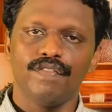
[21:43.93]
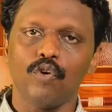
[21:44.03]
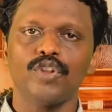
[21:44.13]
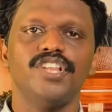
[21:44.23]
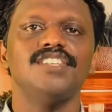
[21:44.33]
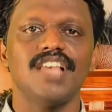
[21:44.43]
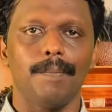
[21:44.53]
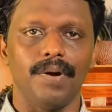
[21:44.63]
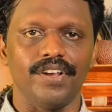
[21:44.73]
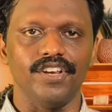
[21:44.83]
For
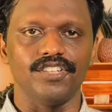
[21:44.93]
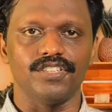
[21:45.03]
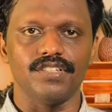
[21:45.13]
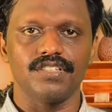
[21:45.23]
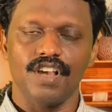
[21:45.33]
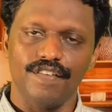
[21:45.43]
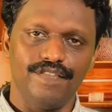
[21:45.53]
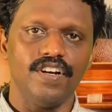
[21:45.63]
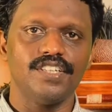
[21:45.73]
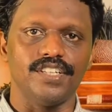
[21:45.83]
these applications,
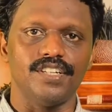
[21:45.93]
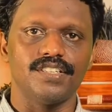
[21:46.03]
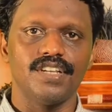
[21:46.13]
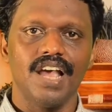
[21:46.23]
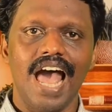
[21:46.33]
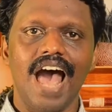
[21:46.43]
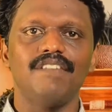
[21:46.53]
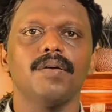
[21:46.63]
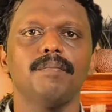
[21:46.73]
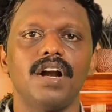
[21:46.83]
filters
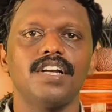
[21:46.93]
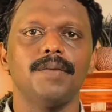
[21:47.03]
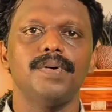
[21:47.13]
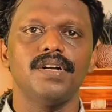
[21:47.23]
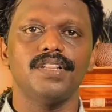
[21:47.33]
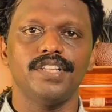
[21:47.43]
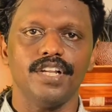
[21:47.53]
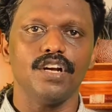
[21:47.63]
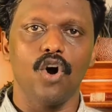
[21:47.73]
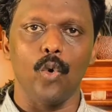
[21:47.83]
having multiple
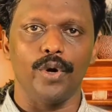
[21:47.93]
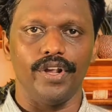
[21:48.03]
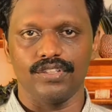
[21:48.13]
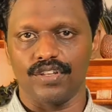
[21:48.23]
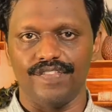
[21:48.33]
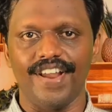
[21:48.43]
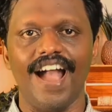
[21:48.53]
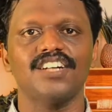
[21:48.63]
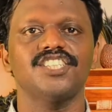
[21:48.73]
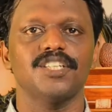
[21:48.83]
thin coatings of
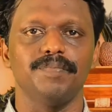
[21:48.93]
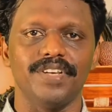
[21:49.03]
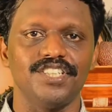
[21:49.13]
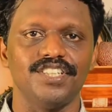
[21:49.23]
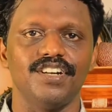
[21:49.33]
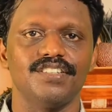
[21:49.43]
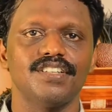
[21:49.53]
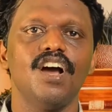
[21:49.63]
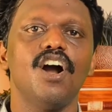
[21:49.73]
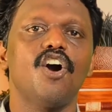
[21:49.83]
dielectric
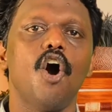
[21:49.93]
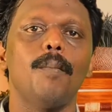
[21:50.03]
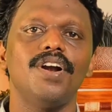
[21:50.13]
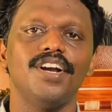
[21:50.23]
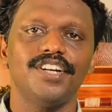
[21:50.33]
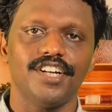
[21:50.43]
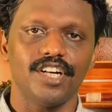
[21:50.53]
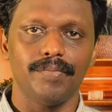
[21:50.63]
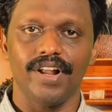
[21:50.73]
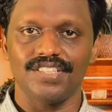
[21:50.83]
materials, commonly
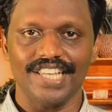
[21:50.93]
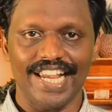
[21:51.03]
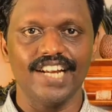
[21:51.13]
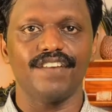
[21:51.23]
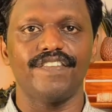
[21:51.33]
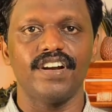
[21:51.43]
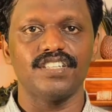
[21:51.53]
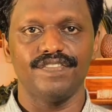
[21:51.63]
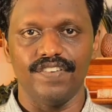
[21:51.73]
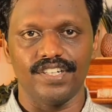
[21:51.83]
termed as
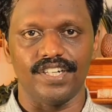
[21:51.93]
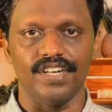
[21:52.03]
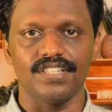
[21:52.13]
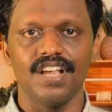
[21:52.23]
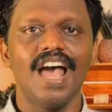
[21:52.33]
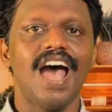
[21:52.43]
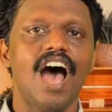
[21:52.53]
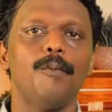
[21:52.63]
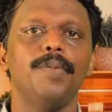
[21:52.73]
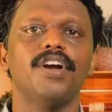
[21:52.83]
interference filters,
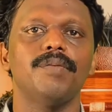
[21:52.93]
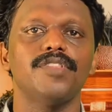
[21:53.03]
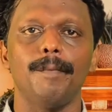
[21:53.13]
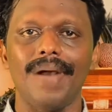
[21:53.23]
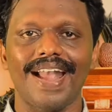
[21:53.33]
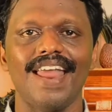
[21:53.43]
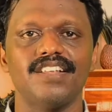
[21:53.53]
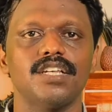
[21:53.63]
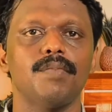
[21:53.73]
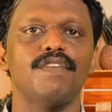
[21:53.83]
have become the
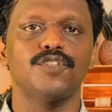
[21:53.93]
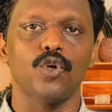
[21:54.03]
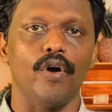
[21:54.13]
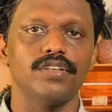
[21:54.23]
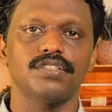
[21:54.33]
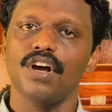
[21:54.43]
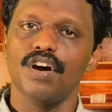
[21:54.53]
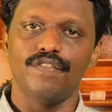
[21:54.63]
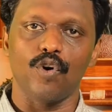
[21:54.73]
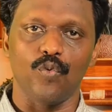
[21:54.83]
mechanism of choice
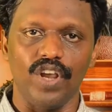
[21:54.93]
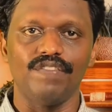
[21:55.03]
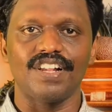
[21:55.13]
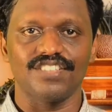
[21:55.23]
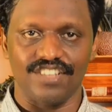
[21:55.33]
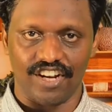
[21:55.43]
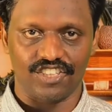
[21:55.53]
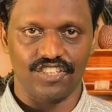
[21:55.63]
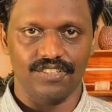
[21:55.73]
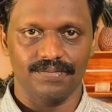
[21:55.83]
for wavelength
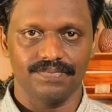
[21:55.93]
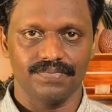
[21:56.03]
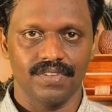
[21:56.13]
selection.